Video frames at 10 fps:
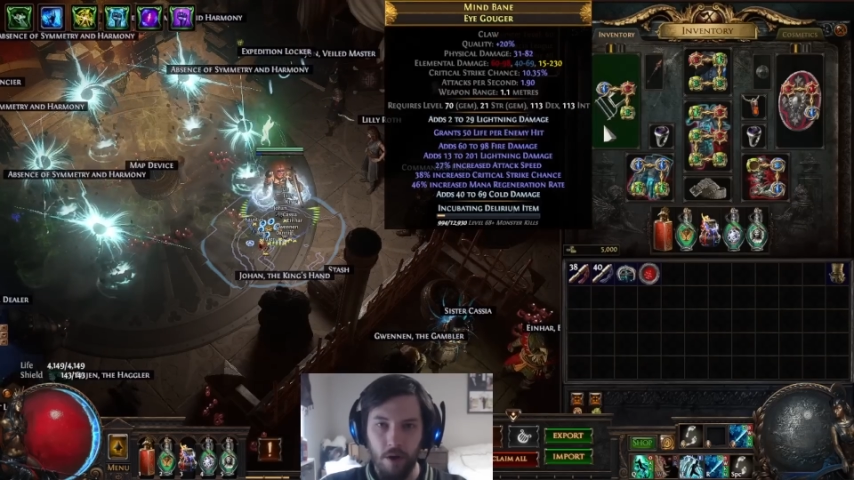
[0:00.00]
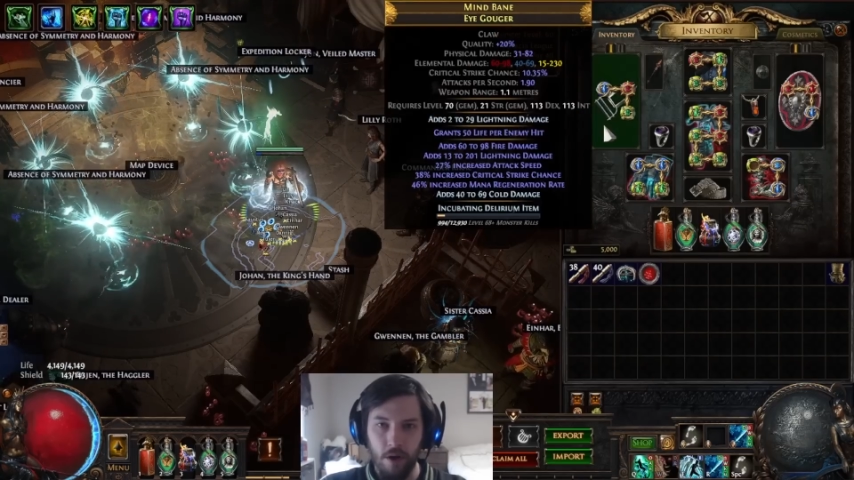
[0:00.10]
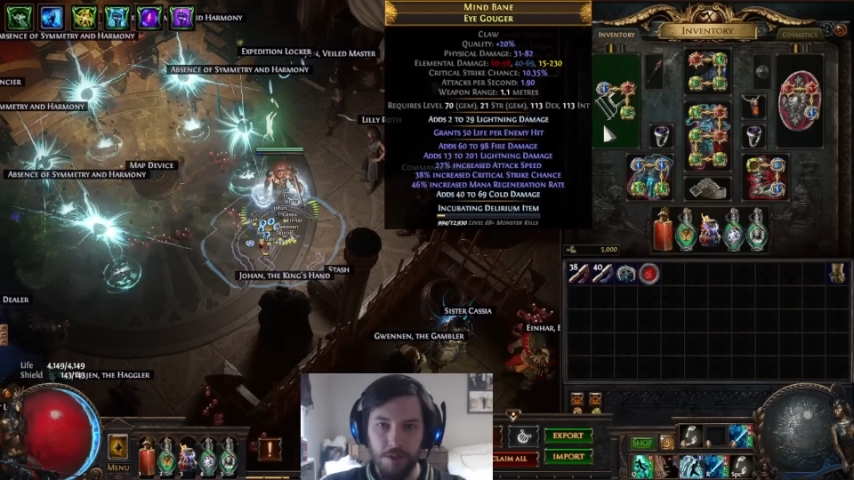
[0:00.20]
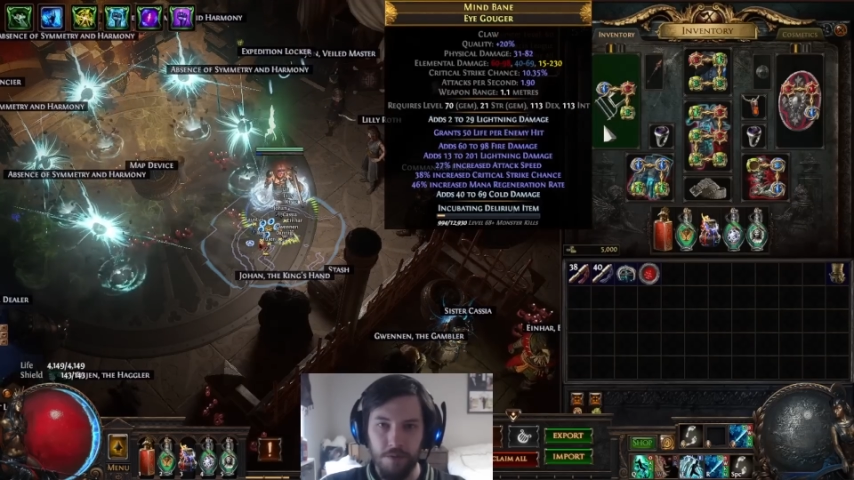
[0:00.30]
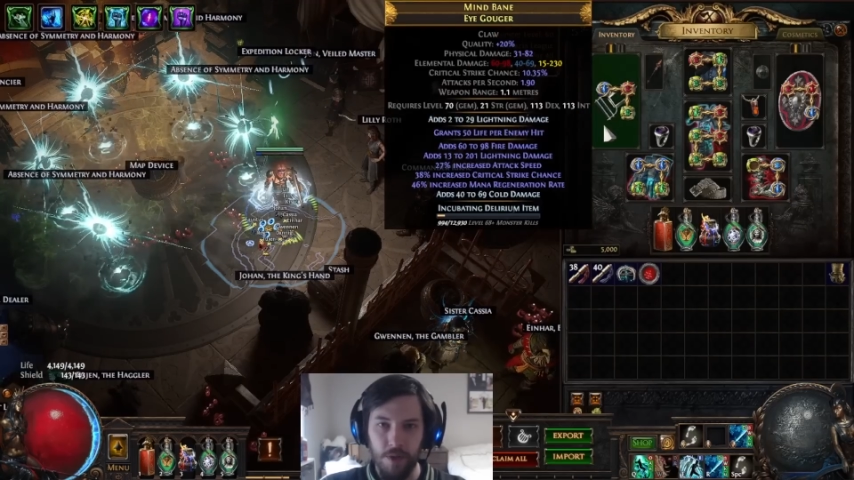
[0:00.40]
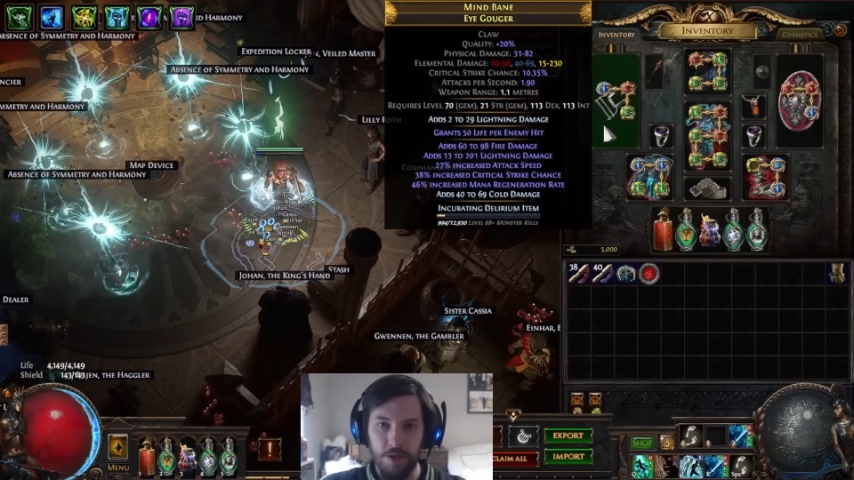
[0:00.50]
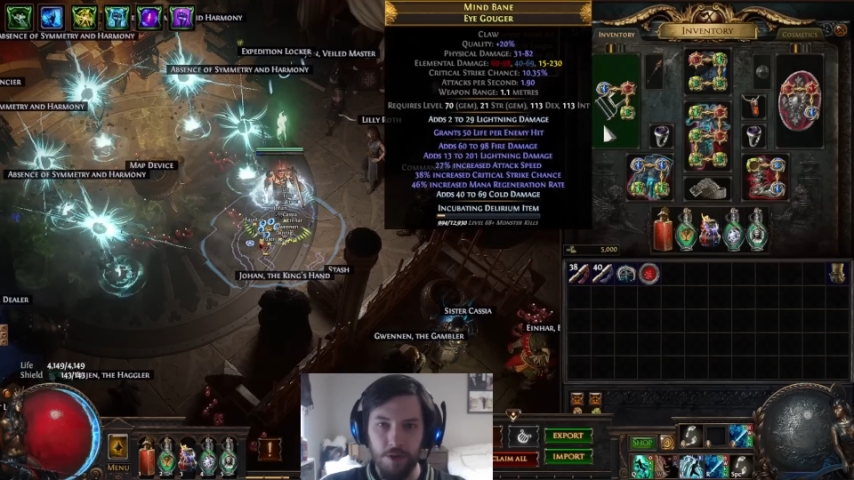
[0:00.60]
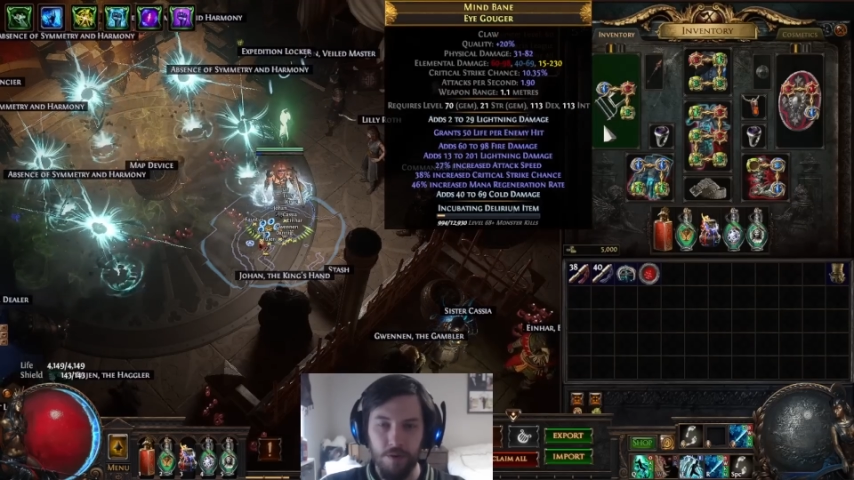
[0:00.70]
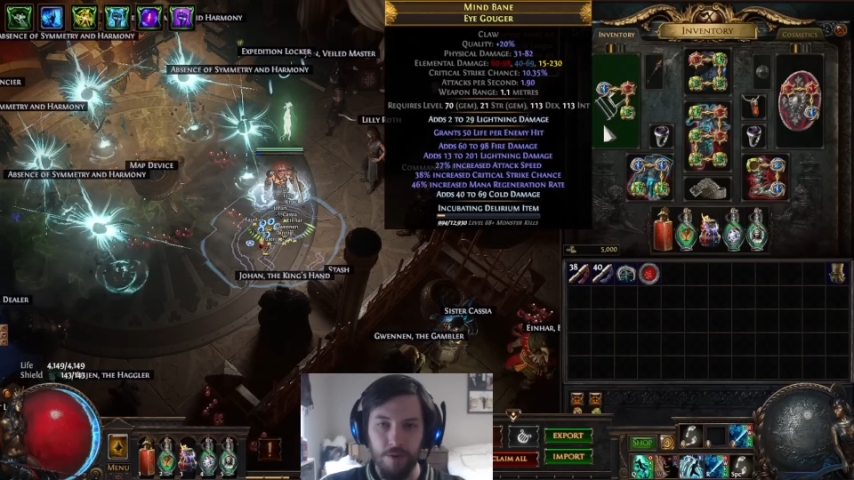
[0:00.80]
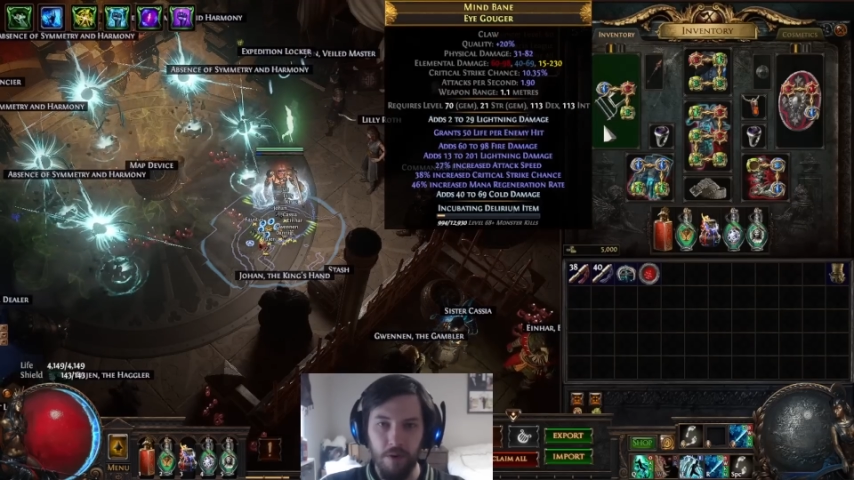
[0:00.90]
cost me
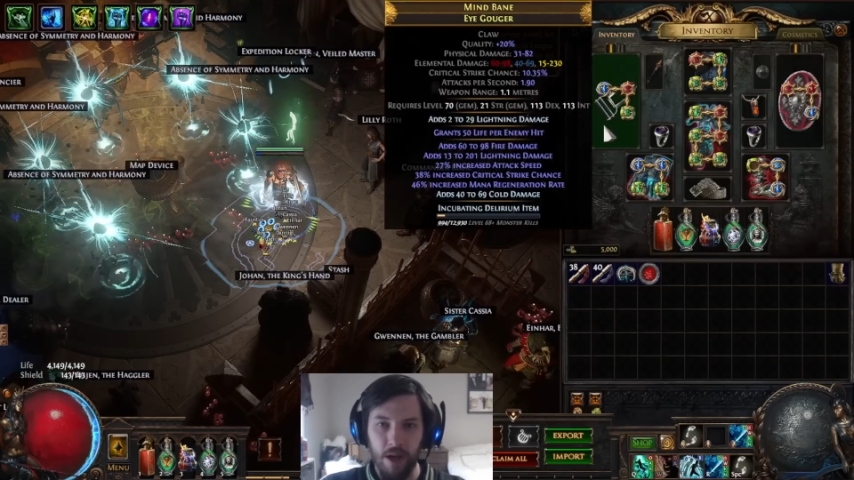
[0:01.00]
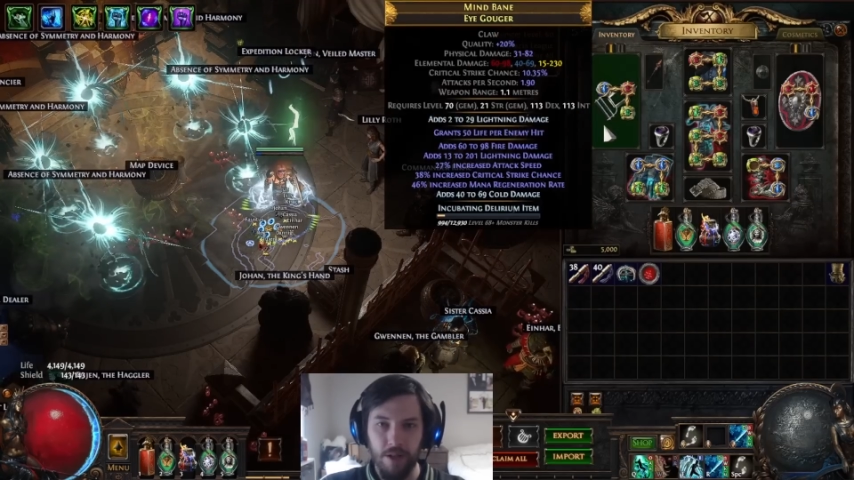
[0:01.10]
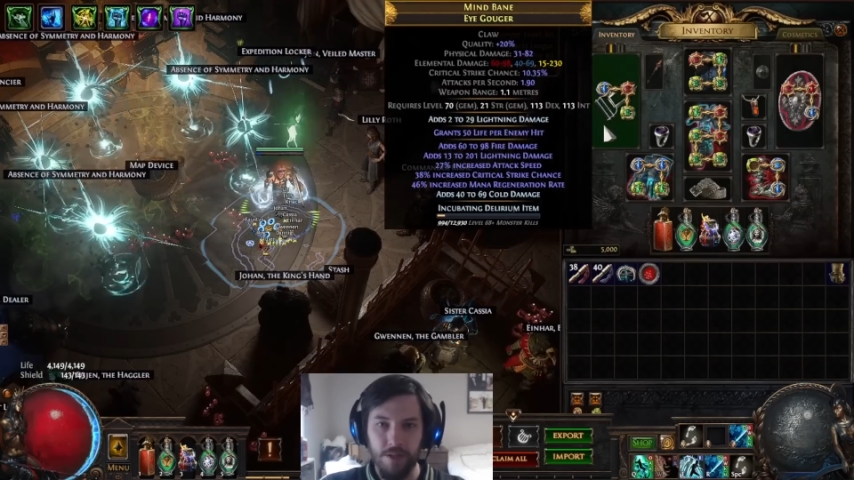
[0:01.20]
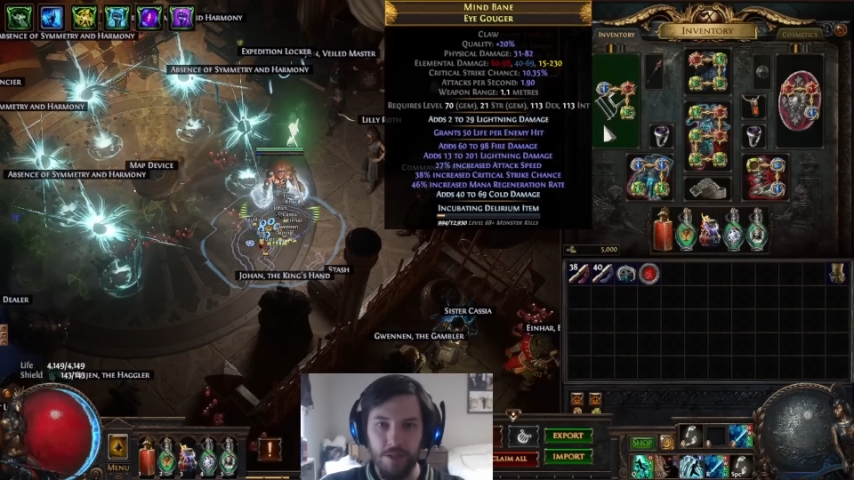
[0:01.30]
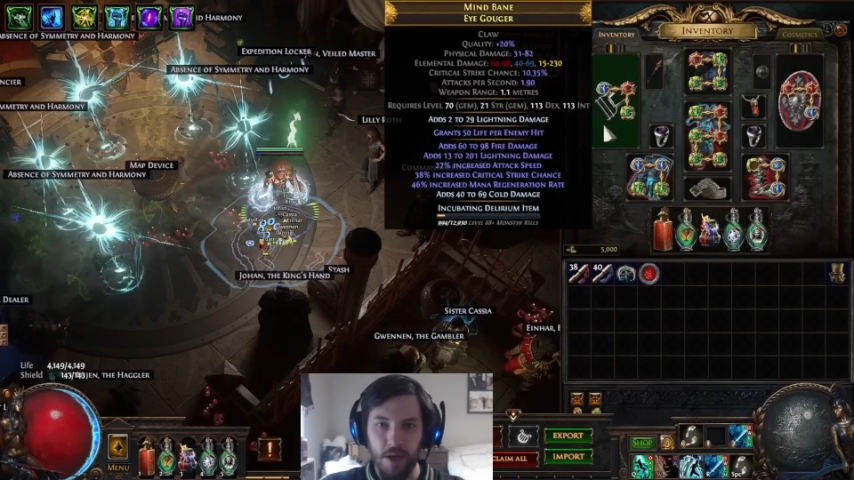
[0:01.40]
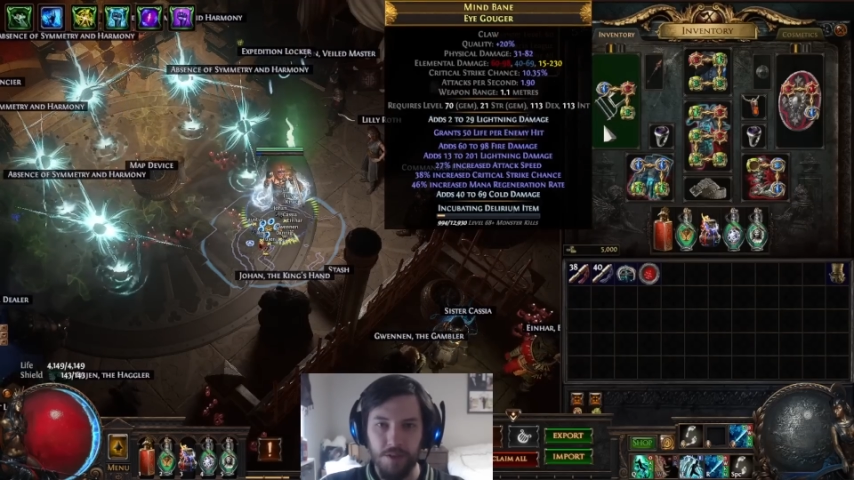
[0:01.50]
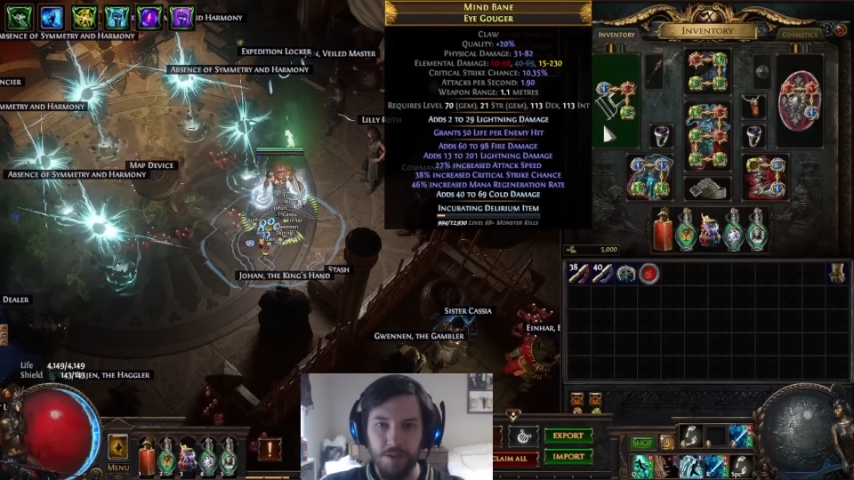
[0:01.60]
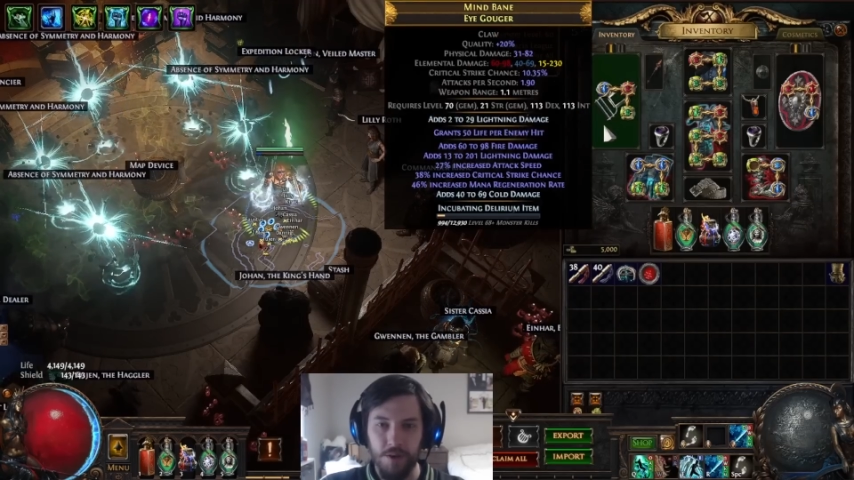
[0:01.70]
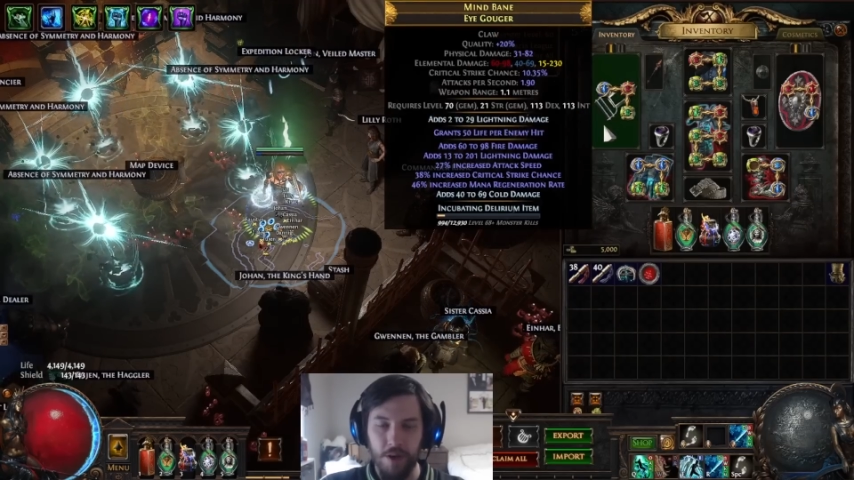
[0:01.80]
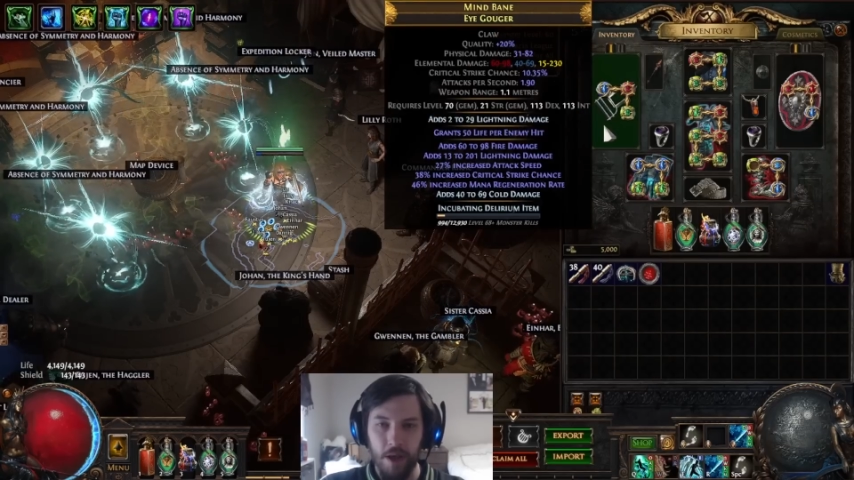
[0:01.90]
2 divines
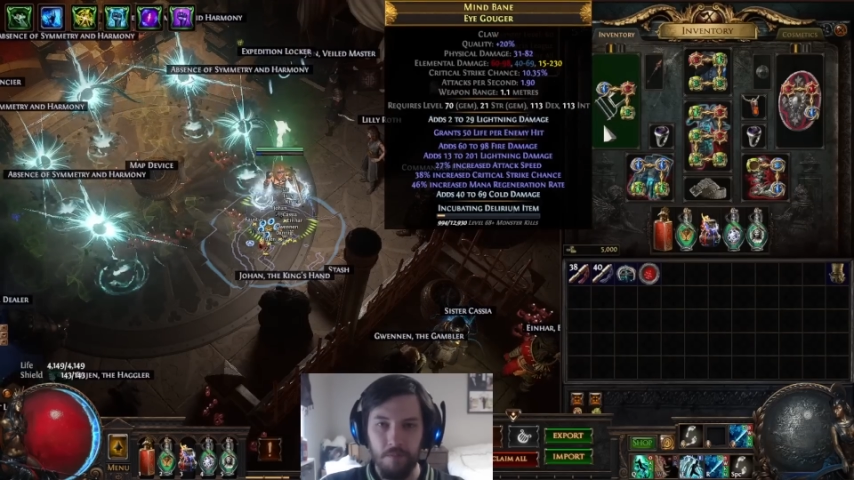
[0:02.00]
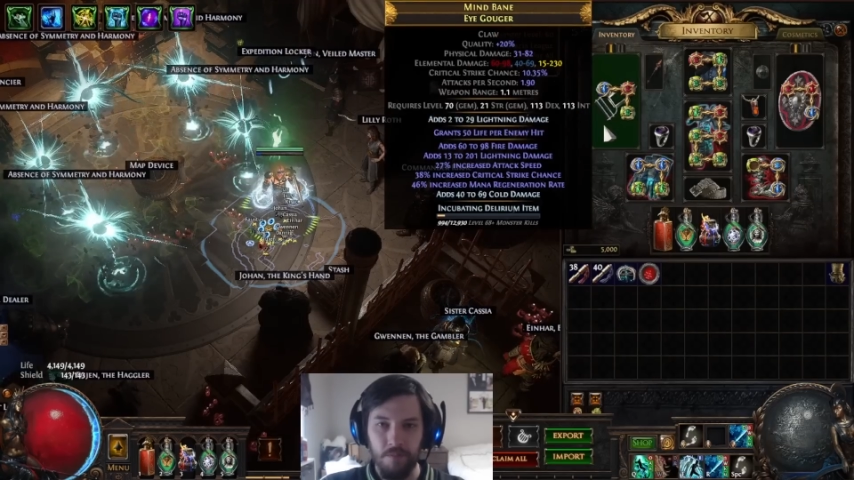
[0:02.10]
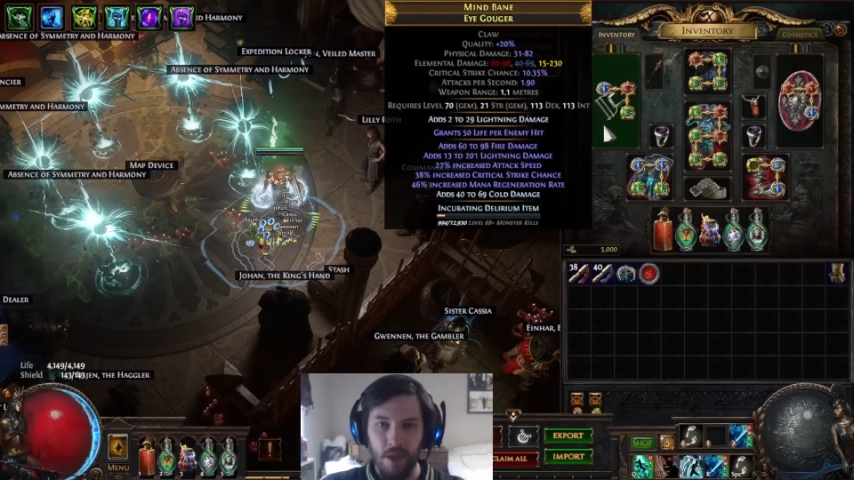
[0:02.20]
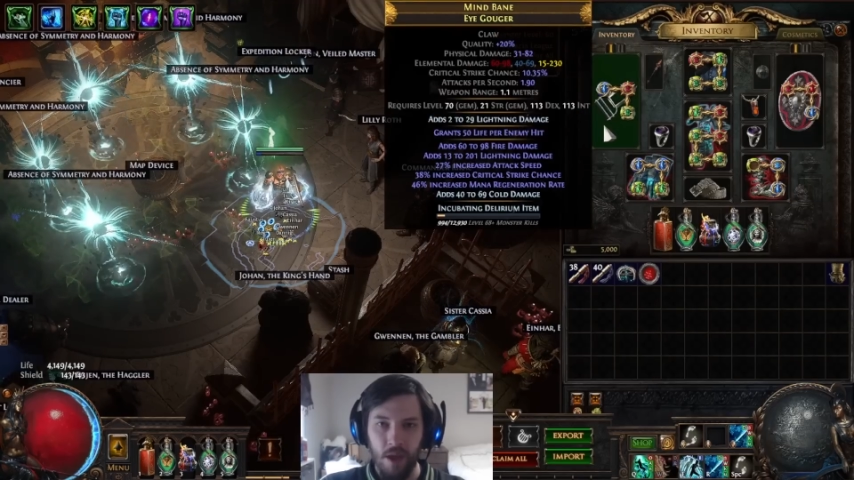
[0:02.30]
yesterday.